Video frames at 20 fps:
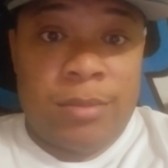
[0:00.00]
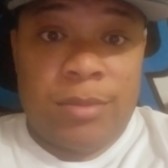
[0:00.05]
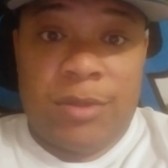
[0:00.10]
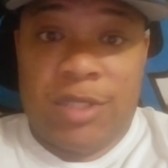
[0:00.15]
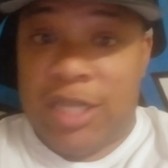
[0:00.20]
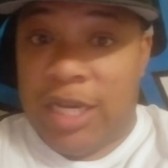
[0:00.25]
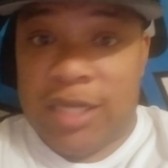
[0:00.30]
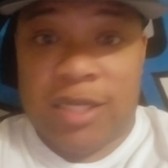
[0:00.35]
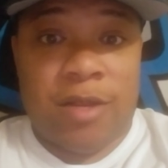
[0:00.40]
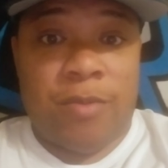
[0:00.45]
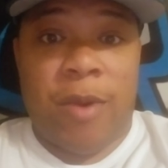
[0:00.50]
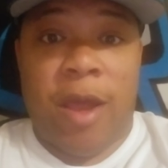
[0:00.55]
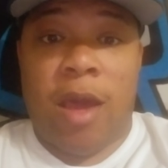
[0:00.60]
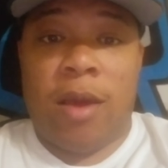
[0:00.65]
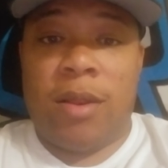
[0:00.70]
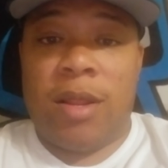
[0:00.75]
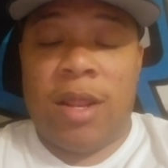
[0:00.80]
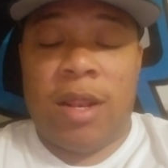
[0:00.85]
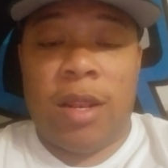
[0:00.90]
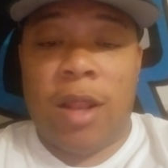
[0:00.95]
Just about.
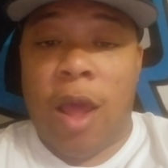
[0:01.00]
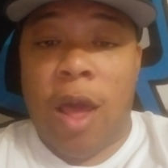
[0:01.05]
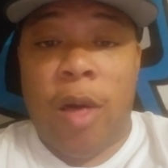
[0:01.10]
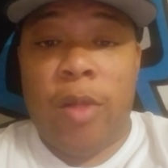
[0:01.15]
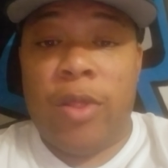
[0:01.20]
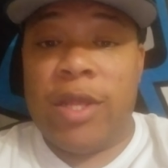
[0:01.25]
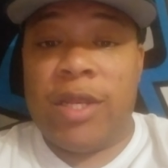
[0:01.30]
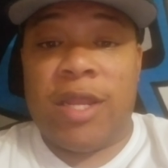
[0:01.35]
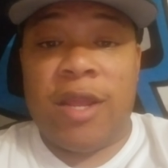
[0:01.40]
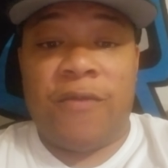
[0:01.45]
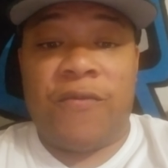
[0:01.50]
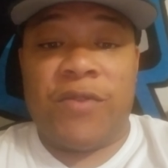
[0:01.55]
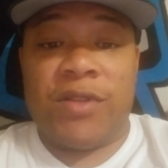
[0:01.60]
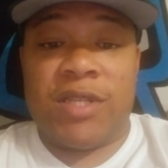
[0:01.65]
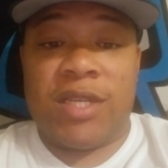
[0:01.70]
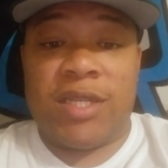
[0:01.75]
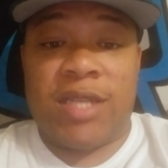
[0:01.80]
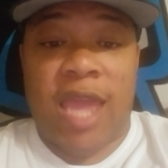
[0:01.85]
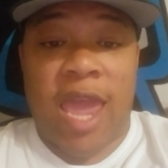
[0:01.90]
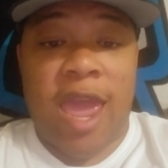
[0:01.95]
The only
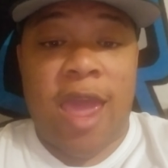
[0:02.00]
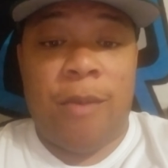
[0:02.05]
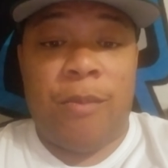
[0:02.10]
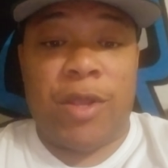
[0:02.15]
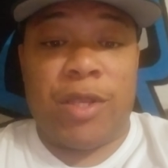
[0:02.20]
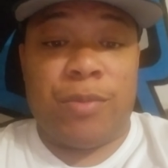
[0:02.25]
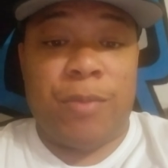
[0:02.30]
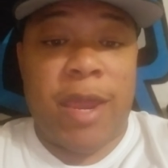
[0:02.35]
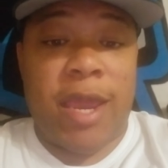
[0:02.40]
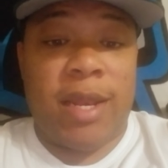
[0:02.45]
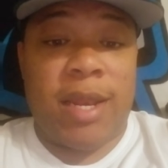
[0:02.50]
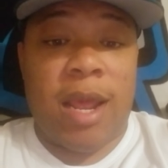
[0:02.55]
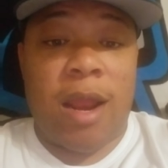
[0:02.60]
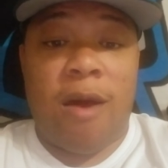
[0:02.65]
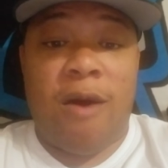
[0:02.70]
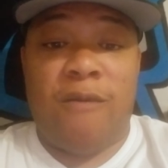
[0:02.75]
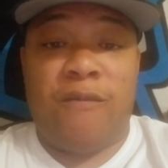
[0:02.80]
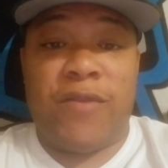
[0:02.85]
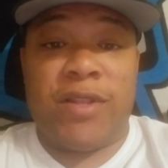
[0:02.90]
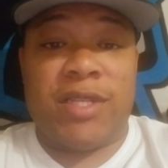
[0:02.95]
difference is Cam has made that
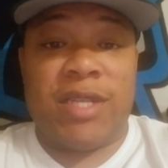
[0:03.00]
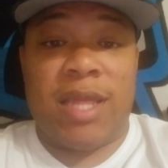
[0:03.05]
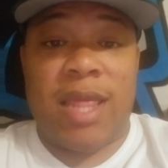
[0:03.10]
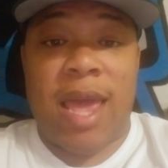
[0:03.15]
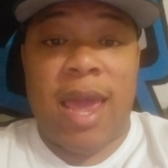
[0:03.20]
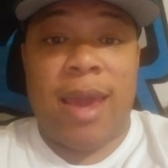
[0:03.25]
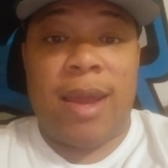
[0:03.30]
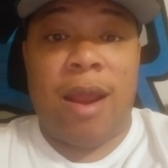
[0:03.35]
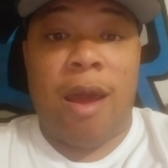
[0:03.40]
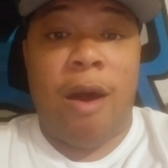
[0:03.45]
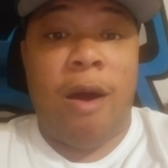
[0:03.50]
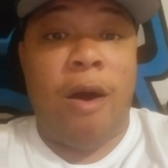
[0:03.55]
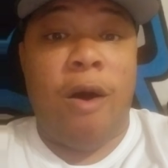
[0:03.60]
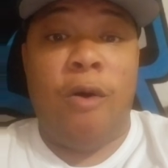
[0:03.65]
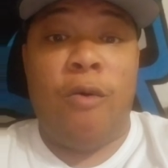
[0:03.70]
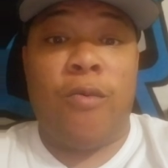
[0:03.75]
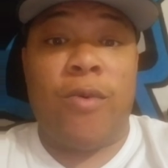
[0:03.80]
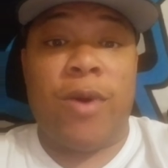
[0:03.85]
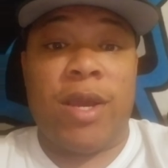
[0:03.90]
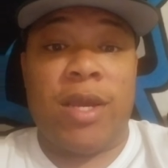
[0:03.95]
offensive line
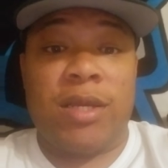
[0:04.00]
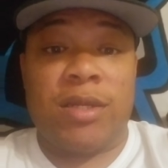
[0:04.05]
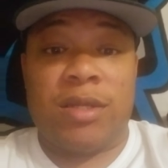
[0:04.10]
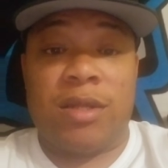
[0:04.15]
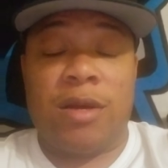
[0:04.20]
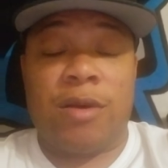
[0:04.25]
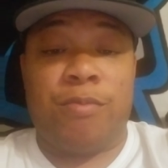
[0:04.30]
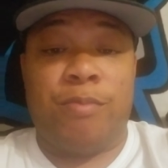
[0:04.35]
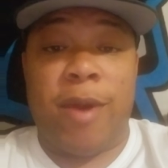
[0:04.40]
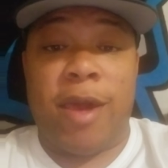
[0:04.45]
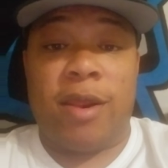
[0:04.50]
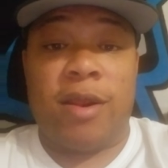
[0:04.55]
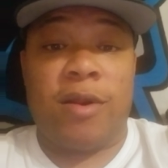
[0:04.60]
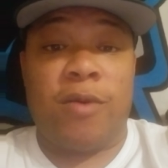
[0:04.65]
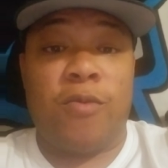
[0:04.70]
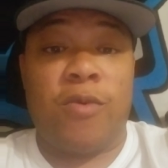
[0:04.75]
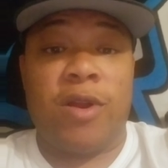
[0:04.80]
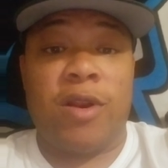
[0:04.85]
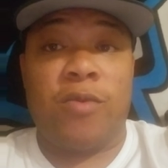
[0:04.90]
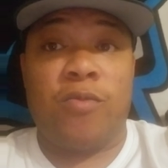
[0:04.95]
always look better
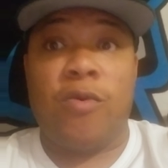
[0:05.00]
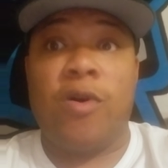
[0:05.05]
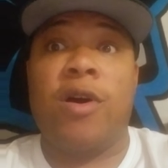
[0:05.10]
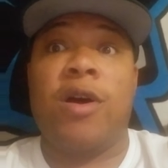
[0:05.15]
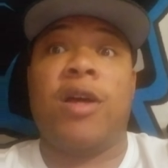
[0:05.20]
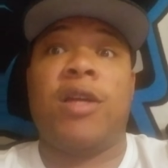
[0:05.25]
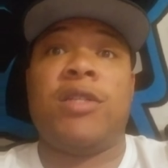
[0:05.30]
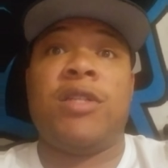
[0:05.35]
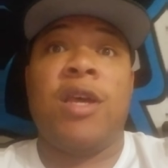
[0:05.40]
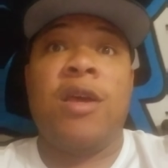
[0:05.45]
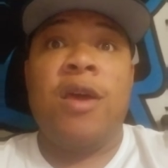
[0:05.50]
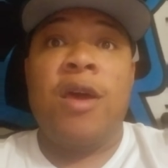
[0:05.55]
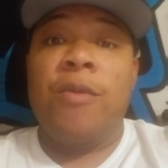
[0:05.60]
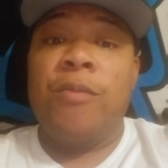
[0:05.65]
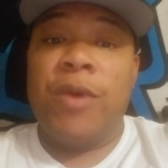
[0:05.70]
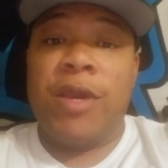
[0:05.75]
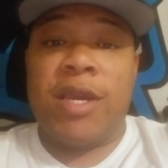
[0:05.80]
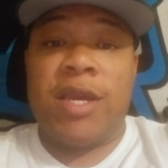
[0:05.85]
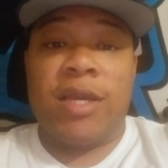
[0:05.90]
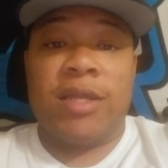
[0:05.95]
than what it was
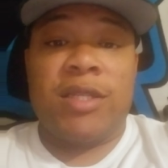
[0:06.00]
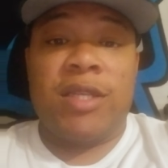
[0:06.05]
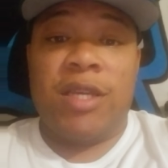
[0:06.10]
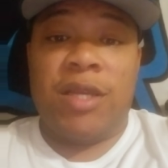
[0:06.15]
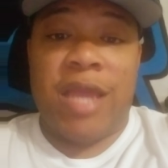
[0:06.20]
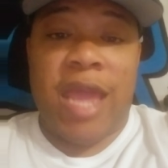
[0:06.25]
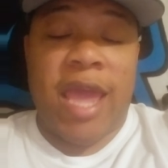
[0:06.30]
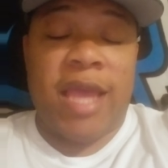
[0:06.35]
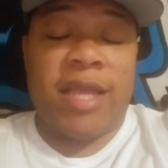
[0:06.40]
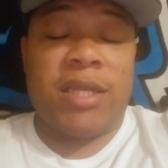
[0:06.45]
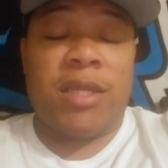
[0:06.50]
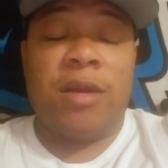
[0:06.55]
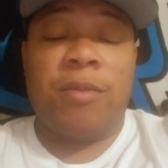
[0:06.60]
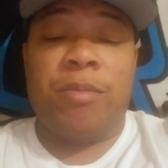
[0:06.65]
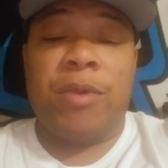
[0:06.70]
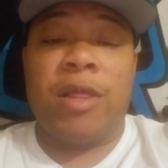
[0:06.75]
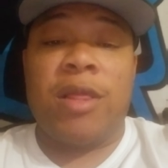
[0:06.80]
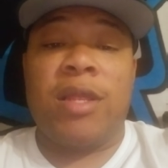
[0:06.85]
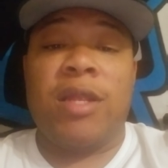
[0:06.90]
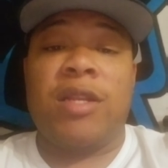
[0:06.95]
because he has the
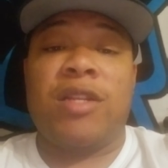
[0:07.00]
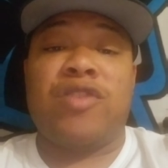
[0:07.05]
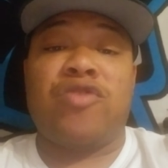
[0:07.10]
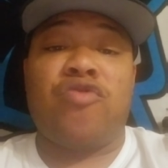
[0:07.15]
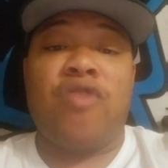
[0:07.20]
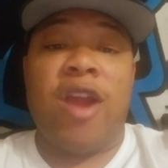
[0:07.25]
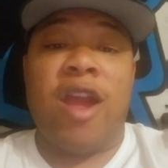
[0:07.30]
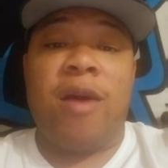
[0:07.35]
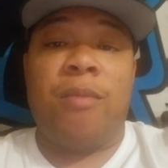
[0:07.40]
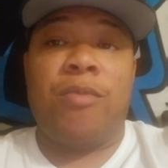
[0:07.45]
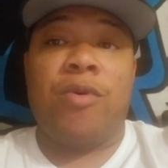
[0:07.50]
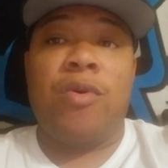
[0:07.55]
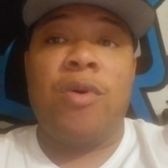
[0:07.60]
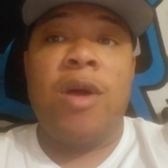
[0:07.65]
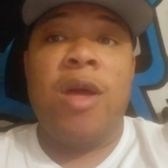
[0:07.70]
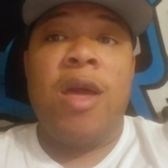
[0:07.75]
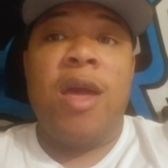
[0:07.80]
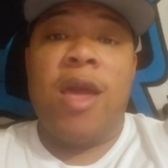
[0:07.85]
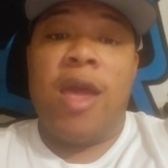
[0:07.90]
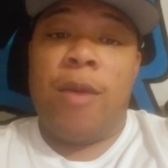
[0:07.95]
ability to scramble
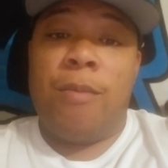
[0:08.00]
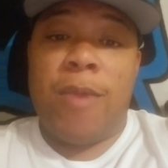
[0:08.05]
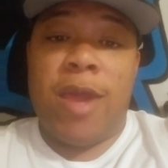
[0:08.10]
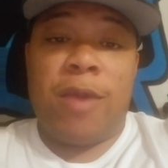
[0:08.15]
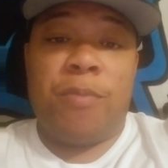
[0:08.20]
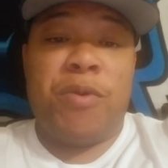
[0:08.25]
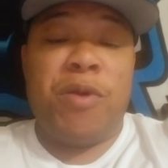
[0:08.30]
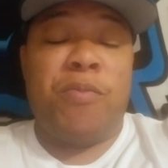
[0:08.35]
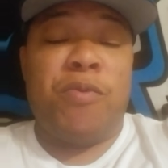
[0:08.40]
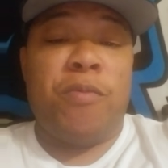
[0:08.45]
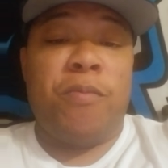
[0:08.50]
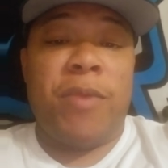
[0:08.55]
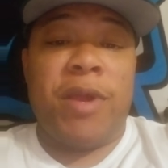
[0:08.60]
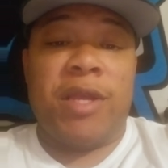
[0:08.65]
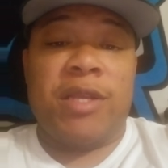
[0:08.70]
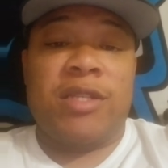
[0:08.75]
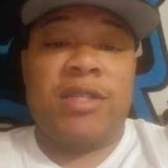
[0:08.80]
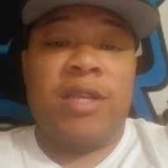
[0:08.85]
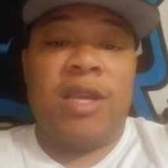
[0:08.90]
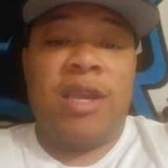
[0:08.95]
and make people
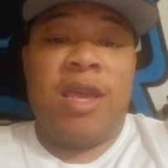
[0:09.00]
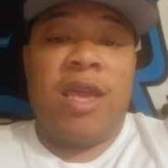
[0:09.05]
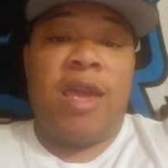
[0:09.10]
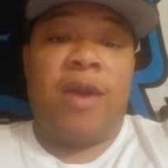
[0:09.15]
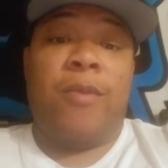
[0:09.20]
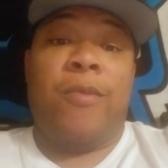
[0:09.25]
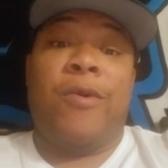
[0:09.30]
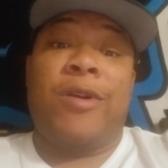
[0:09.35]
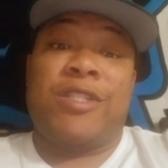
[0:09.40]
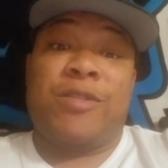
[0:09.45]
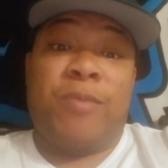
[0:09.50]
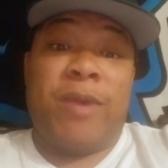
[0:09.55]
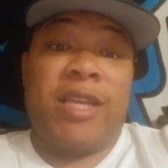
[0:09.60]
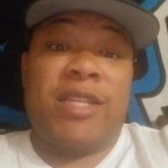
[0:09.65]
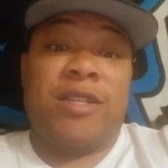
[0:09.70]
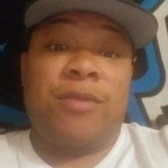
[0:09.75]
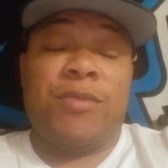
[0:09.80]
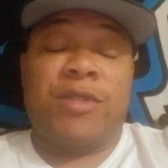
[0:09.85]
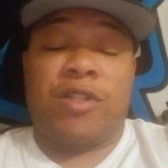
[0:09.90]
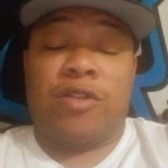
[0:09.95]
miss, and which
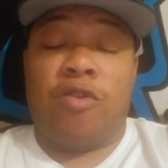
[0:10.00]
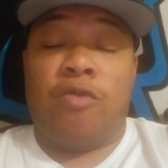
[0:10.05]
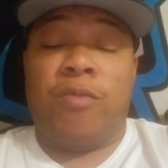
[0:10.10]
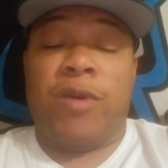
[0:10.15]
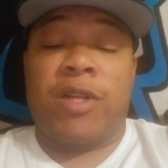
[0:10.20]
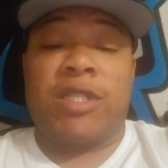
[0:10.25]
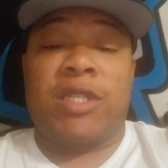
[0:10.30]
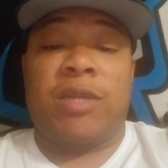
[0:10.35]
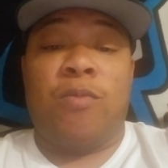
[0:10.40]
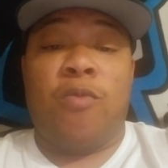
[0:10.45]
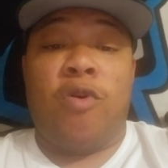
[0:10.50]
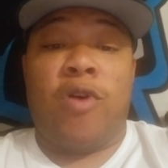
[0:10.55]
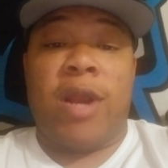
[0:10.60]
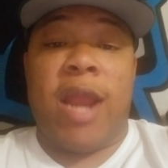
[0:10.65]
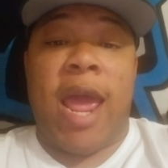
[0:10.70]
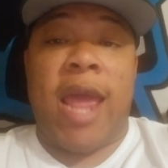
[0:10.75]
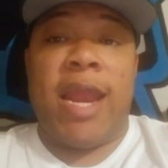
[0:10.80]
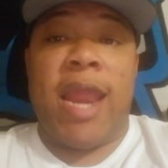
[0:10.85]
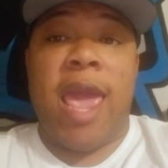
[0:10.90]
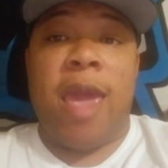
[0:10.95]
makes him so much more
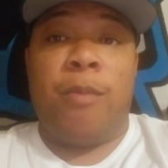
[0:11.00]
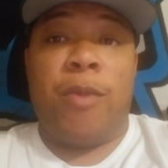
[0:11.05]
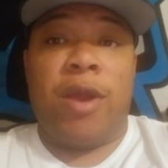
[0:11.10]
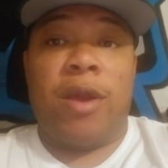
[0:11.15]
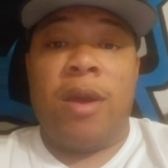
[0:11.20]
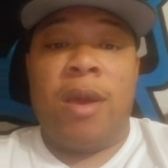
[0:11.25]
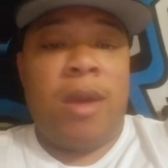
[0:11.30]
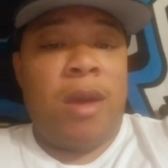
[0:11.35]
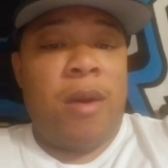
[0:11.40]
dynamic.